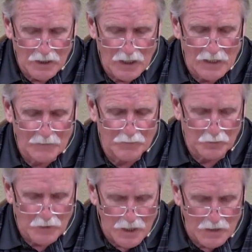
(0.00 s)

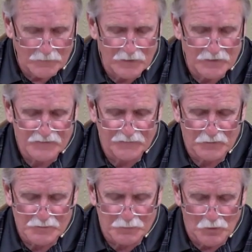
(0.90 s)
Abiram, his
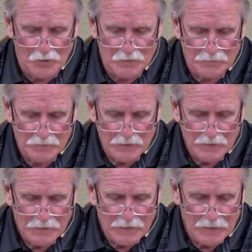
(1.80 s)
firstborn,
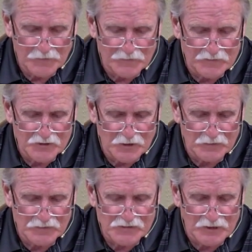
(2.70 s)
and with his
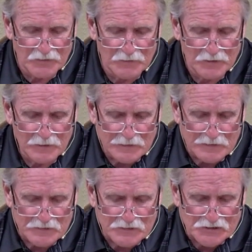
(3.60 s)
youngest son,
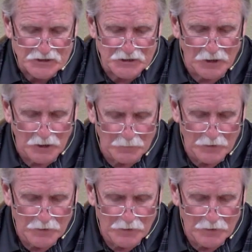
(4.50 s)
Segub.